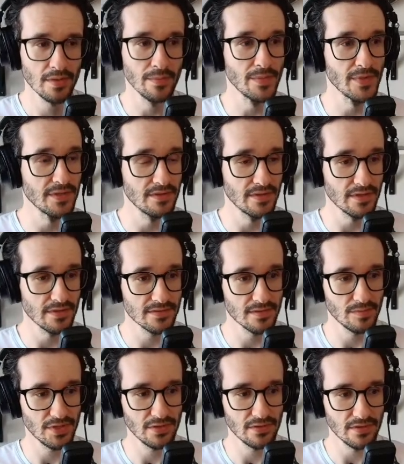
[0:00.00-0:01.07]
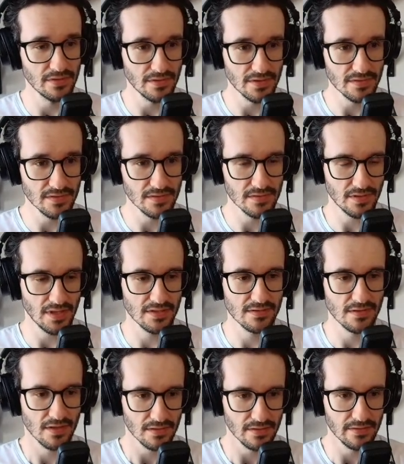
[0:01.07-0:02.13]
but it doesn't mean that this is
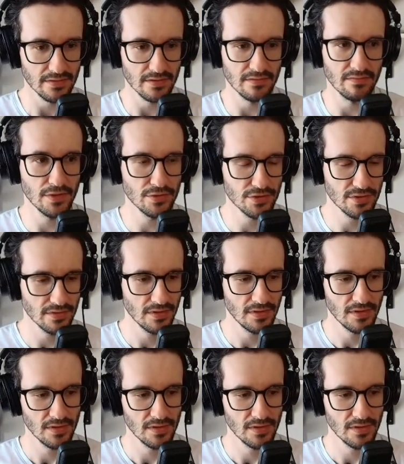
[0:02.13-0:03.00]
exactly that version.